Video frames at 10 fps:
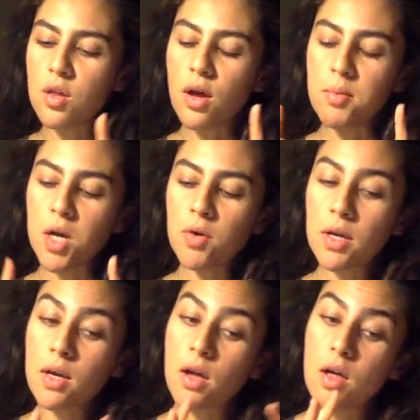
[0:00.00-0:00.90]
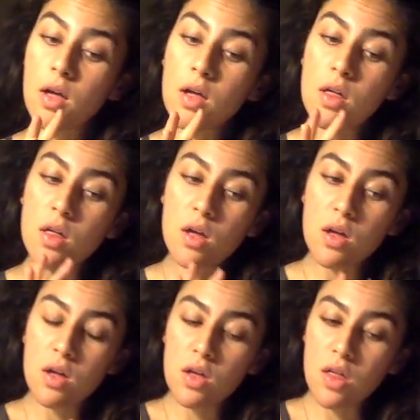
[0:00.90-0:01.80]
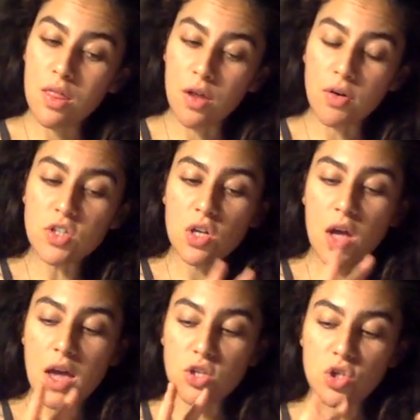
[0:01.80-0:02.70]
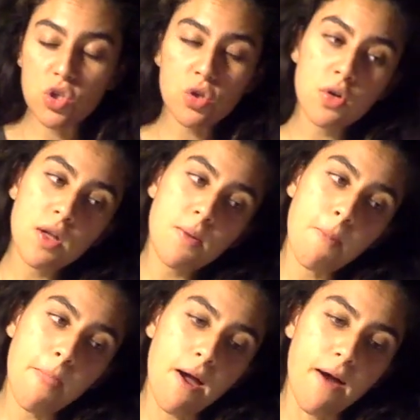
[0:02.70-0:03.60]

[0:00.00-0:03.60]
I'm hearing there is a certain